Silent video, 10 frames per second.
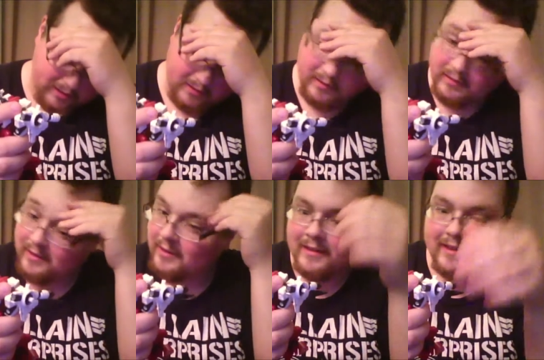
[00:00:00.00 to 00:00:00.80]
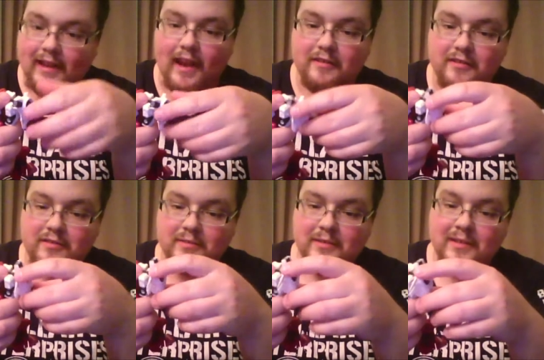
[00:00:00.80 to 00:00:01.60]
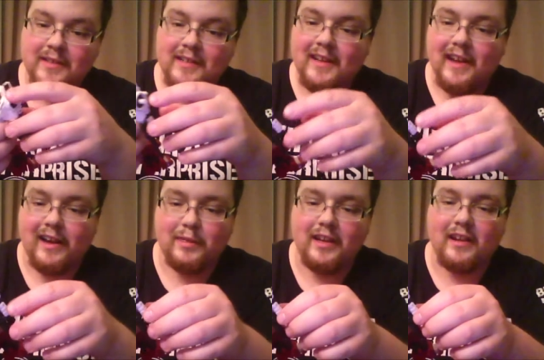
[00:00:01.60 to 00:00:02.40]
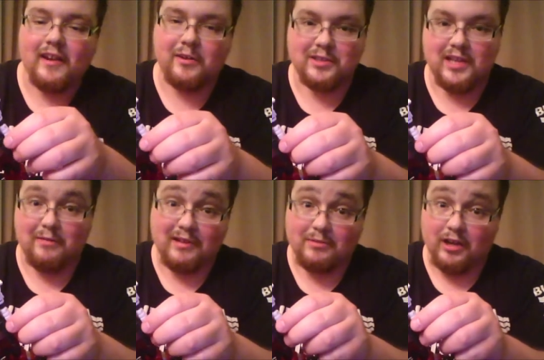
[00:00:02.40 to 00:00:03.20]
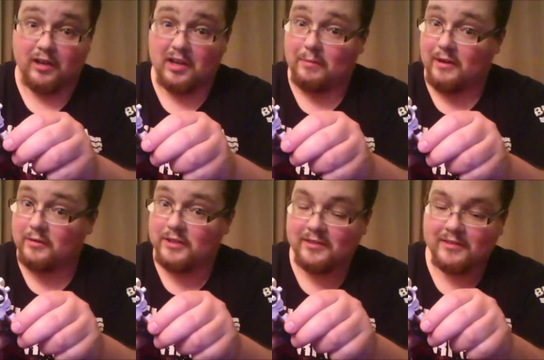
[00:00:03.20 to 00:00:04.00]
it. Like I under I think I understand what I'm talking about.